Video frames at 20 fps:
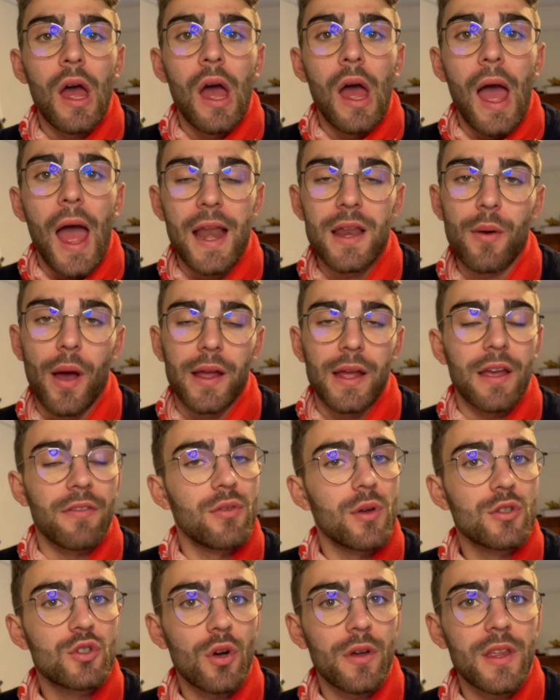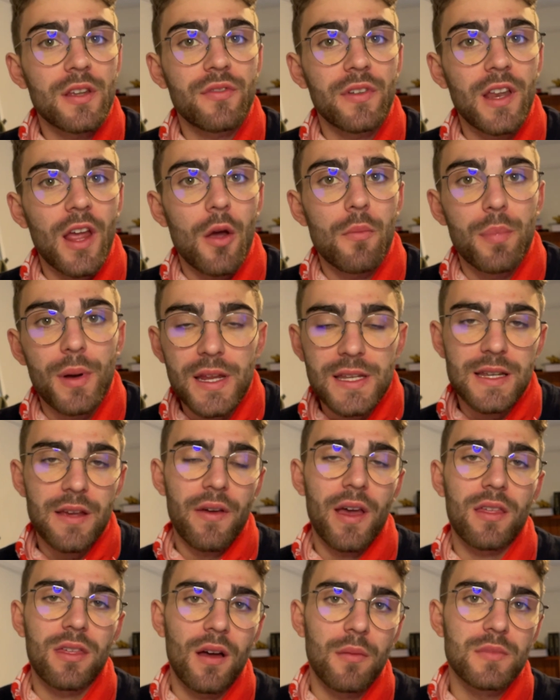Anyway, if you enjoy this video, please give it
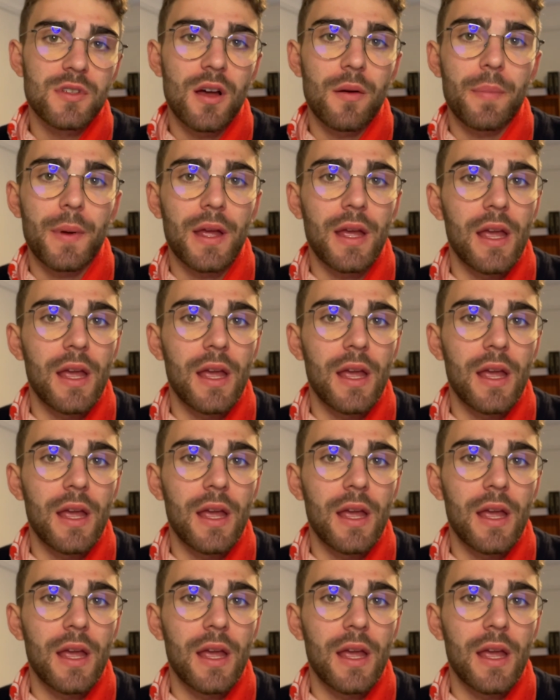a thumbs up.